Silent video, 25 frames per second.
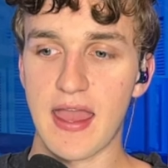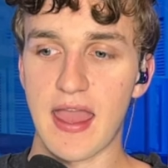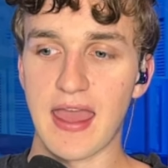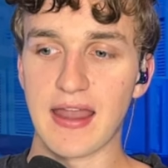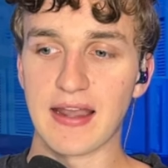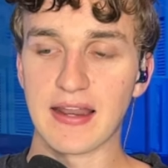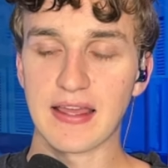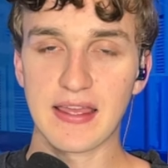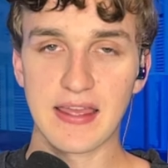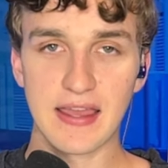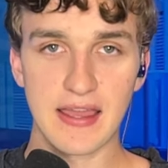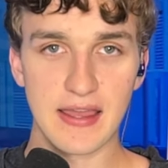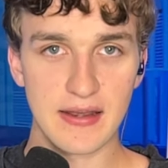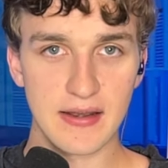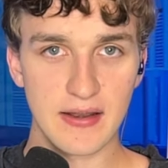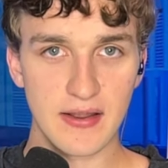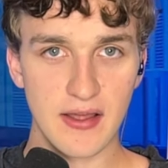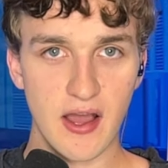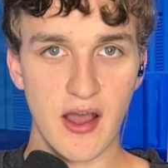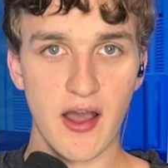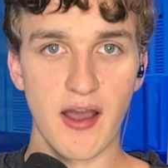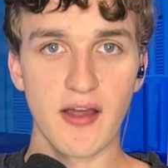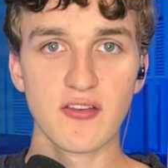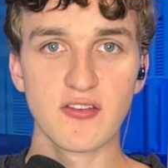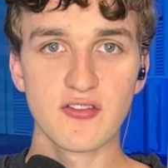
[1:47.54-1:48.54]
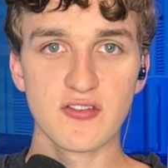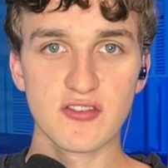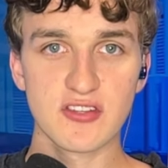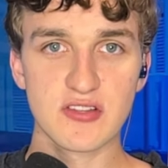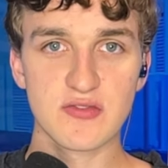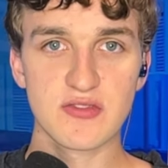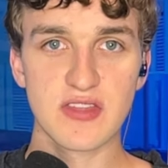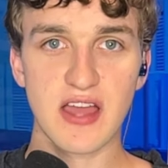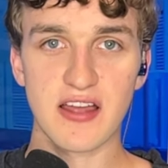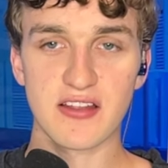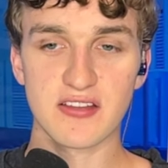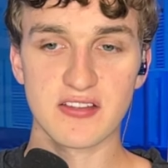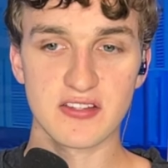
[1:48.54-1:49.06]
And again, hundreds
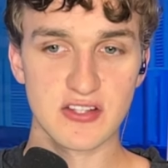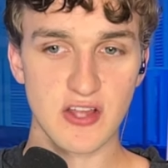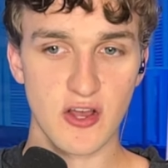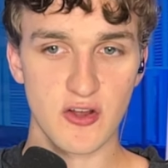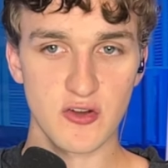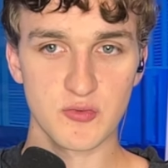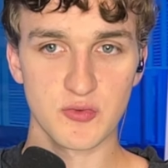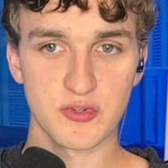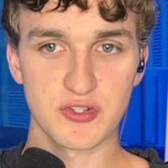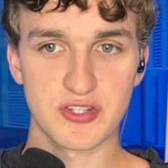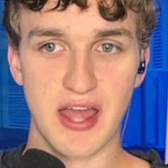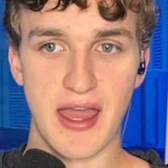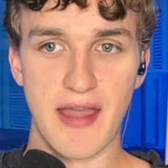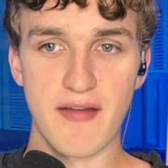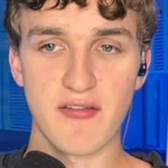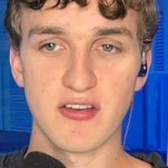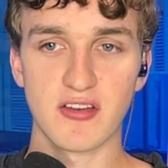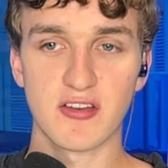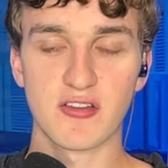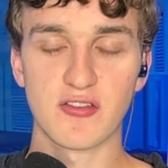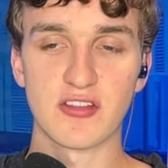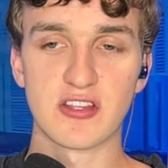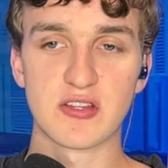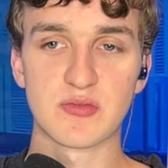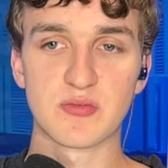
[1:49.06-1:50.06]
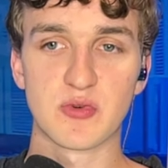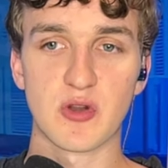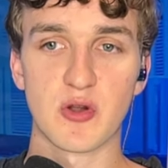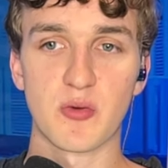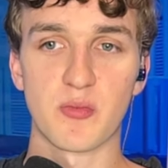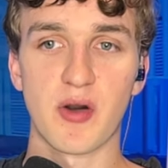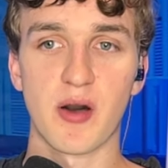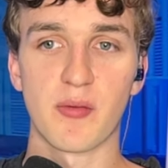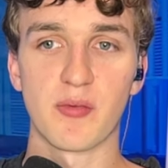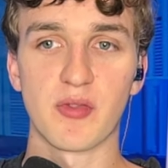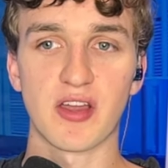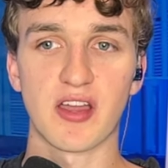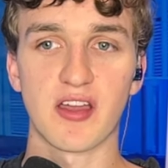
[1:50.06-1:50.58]
of thousands of dollars, we'll dive into this
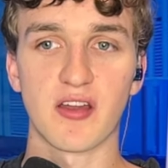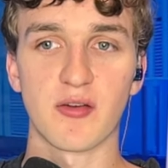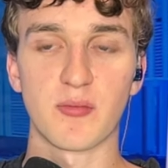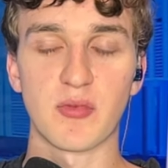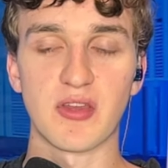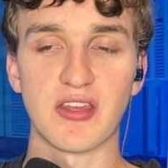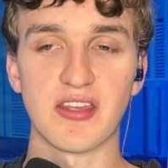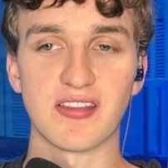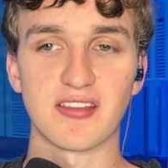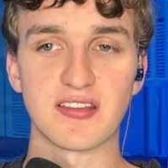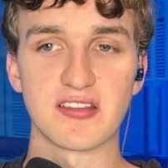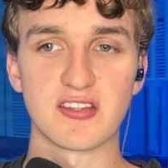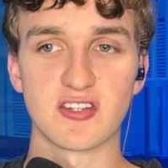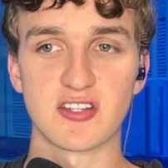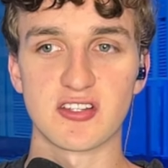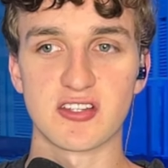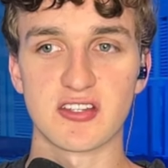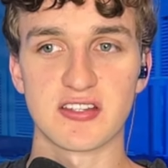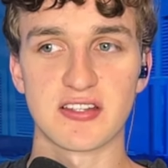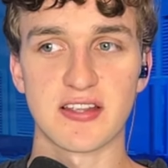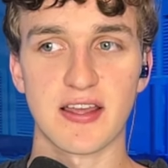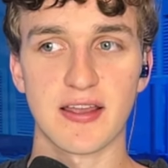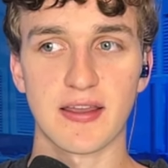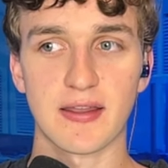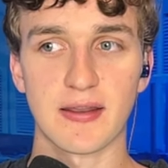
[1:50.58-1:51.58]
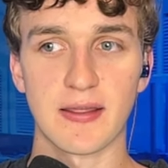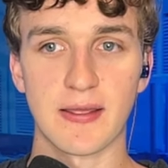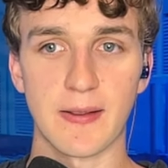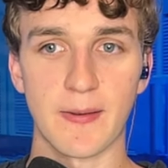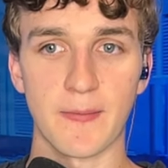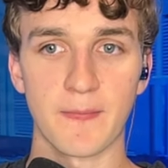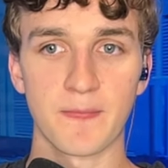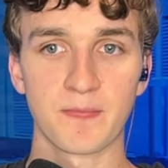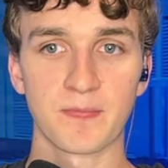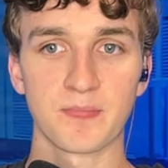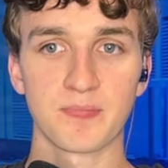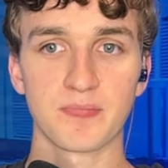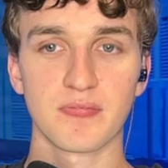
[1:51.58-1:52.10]
ProPublica piece in just a second here,